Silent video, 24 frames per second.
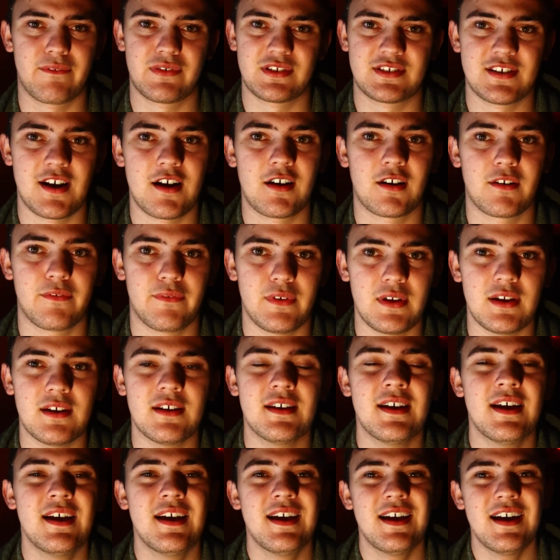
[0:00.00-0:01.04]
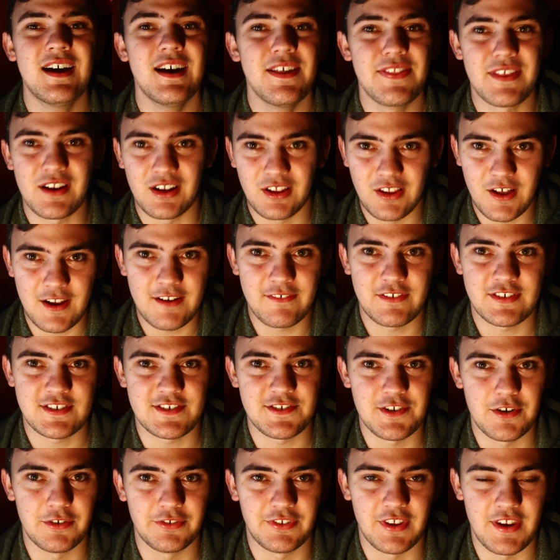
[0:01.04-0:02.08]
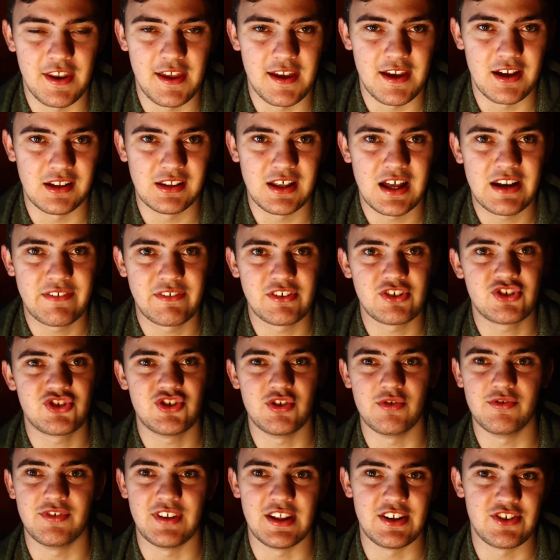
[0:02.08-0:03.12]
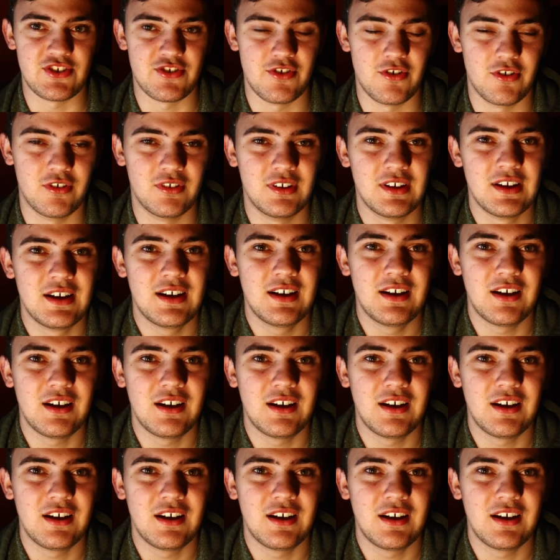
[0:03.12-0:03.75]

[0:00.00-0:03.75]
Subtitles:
of photography than a lot of us know today. A lot of us shoot digital.